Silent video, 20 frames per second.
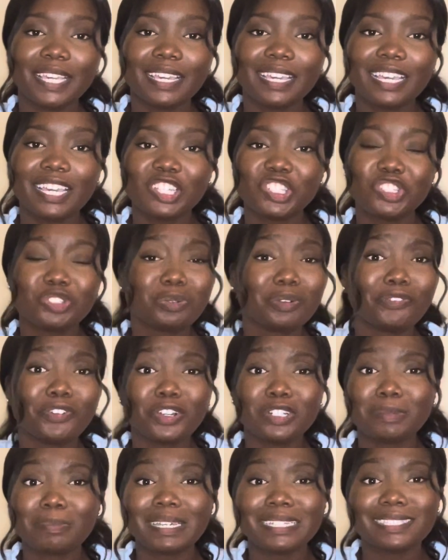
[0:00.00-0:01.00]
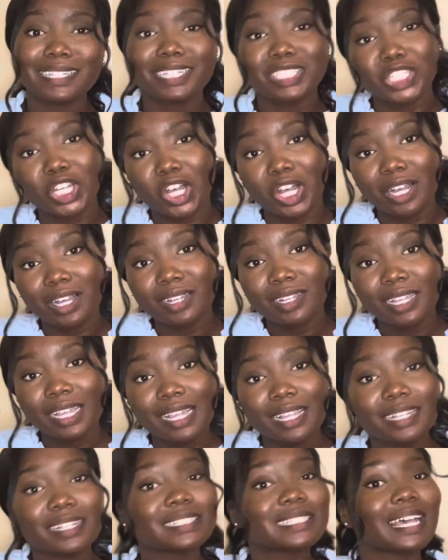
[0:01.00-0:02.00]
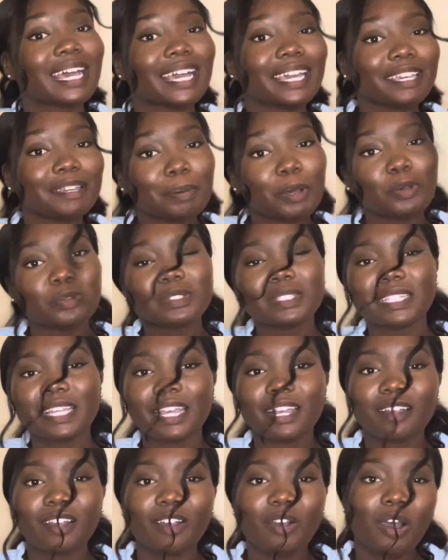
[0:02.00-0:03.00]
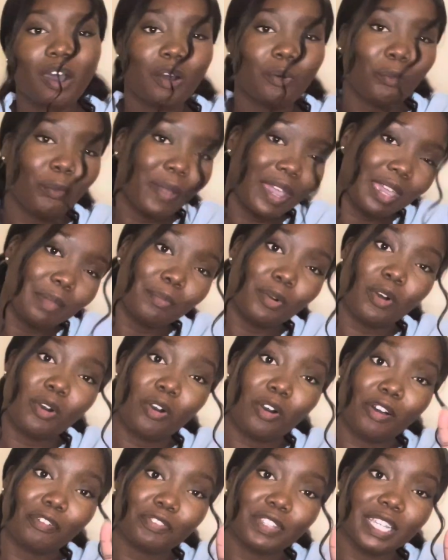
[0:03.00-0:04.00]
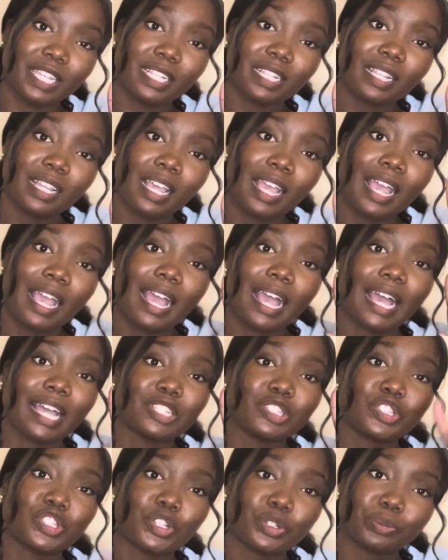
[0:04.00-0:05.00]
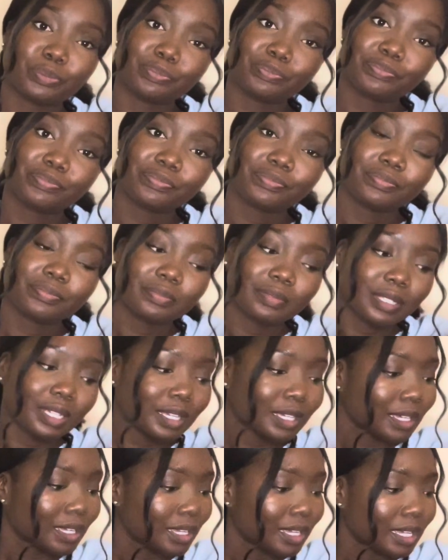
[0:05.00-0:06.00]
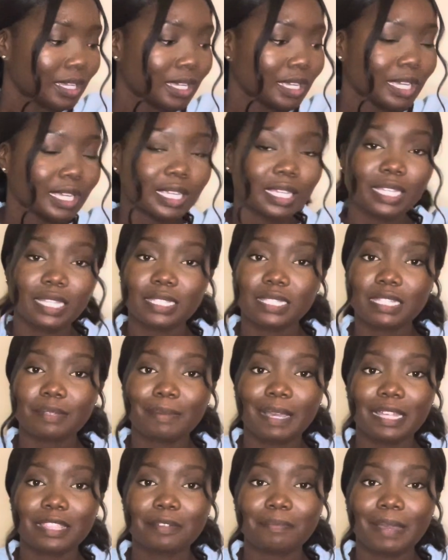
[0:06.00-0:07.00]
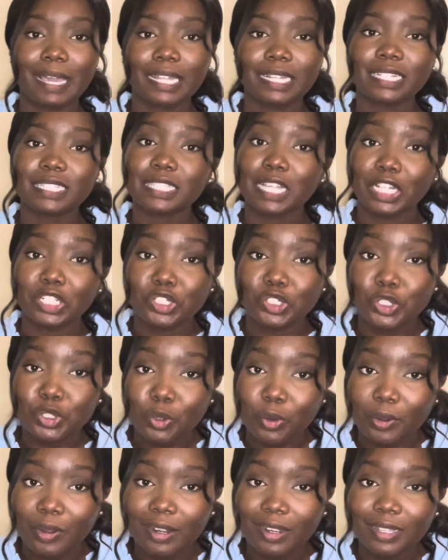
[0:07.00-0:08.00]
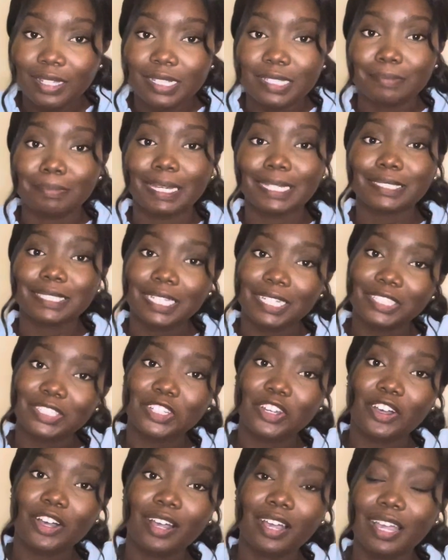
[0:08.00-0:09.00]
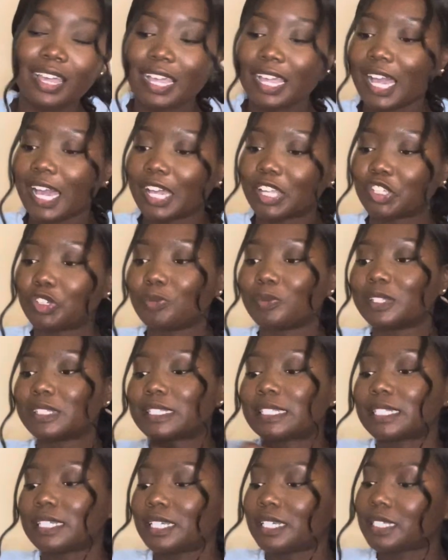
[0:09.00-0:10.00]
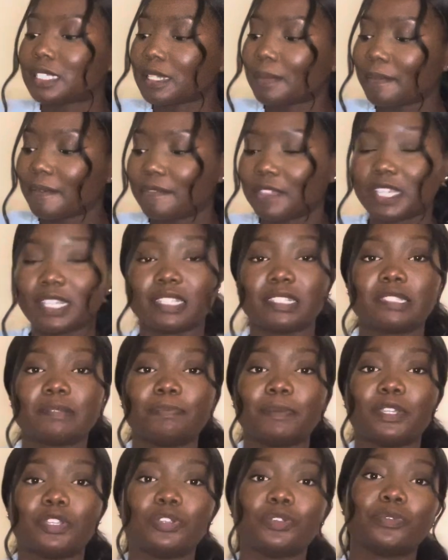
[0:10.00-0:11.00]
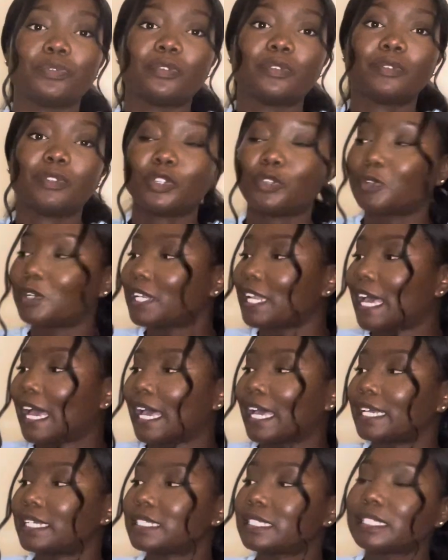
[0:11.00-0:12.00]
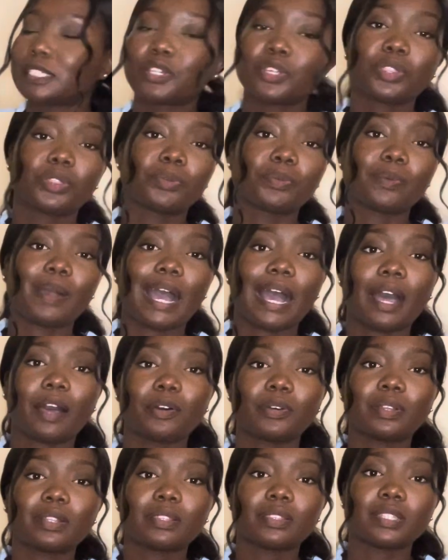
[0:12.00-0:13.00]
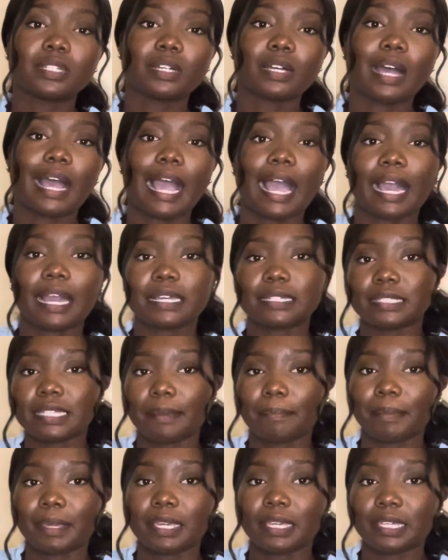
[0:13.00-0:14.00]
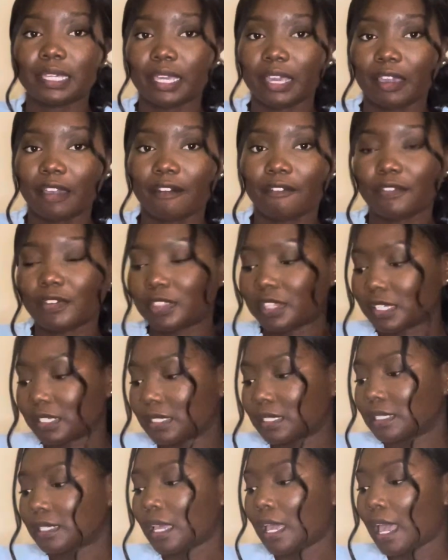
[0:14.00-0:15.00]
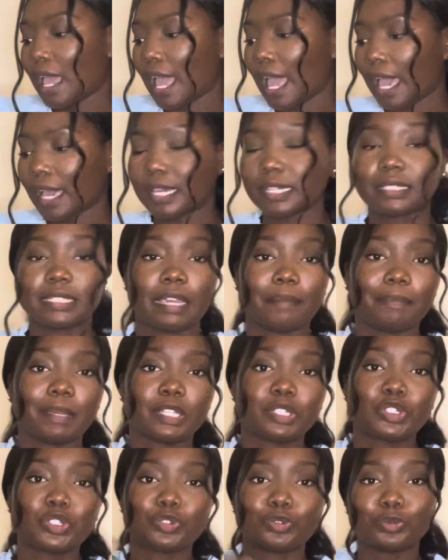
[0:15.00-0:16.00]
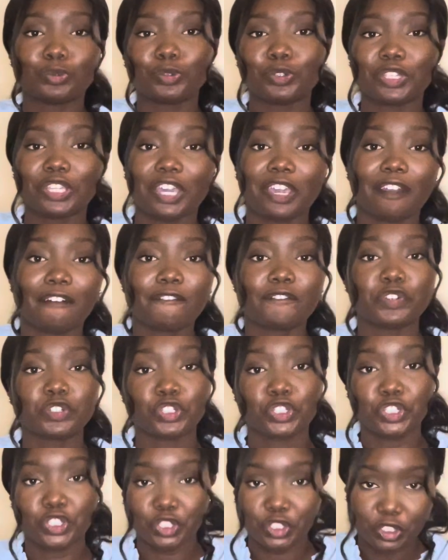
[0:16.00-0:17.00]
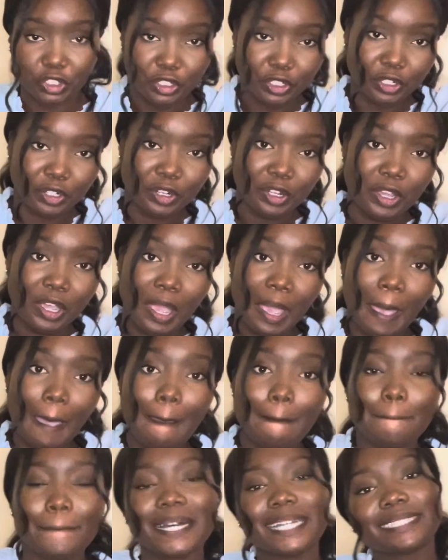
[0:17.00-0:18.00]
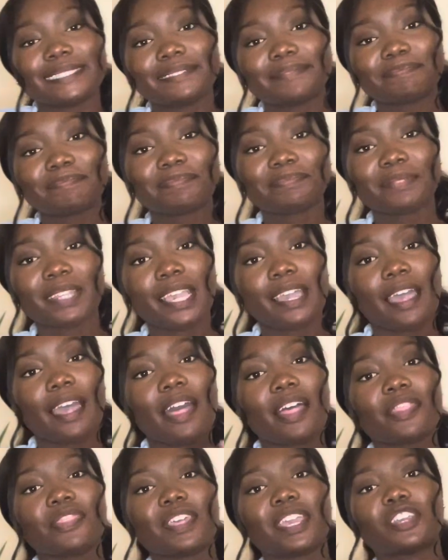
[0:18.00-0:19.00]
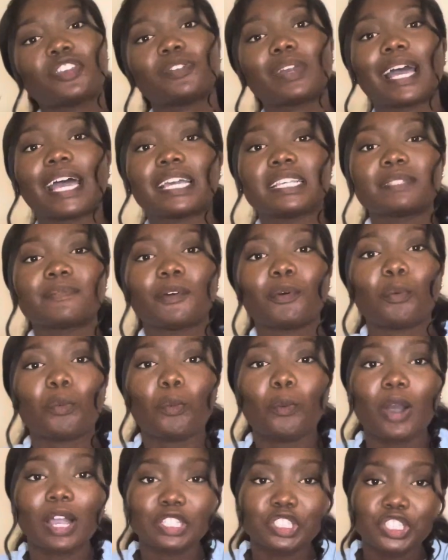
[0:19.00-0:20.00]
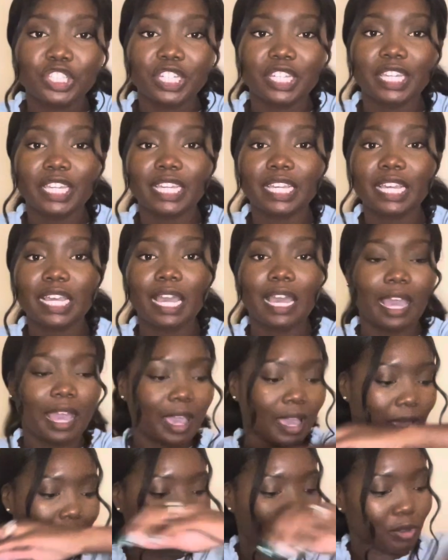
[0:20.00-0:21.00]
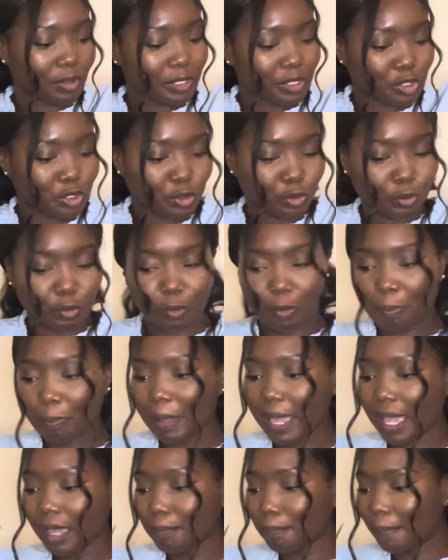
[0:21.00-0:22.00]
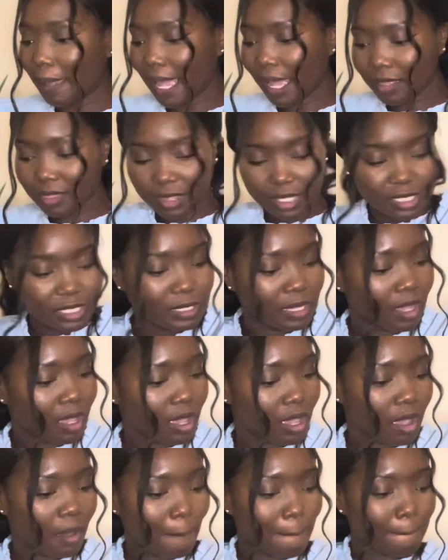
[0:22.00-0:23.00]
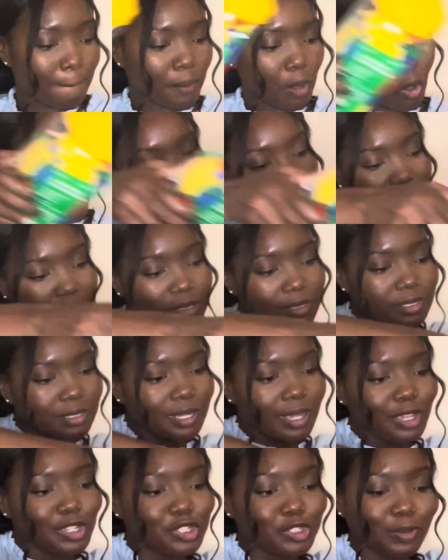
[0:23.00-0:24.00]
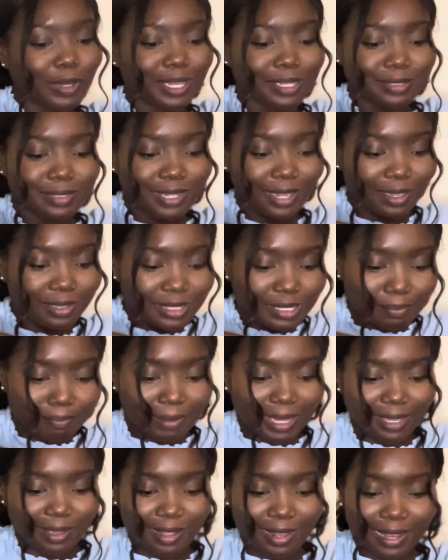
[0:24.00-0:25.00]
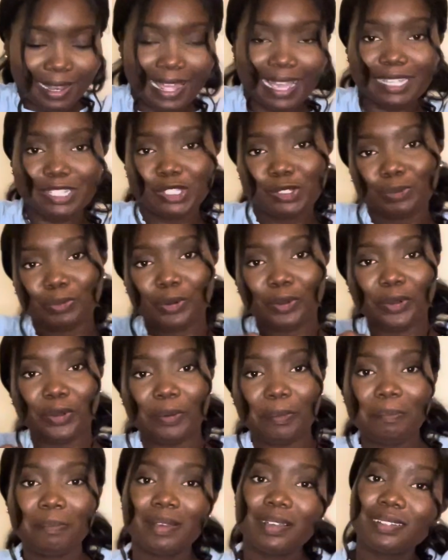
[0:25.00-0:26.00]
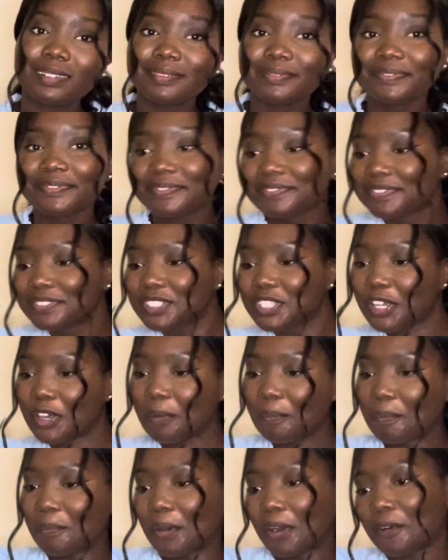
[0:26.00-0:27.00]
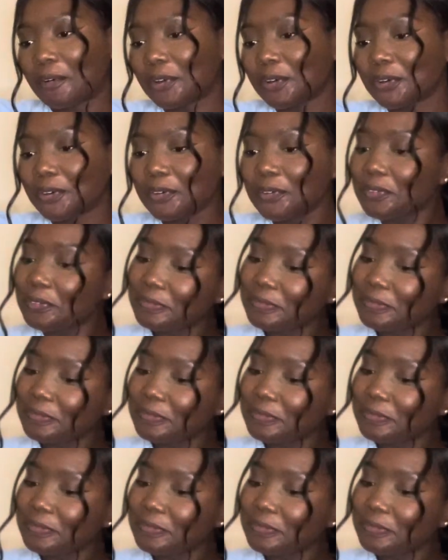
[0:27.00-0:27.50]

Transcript: just refer to my TikTok because I post there way more often. And so Easy Mathematics is my TikTok, and you will see some of these be utilized throughout the academic year for this academic school year for sure. But thank you guys for watching. I'm going to pack back this box so I can take to my classroom tomorrow.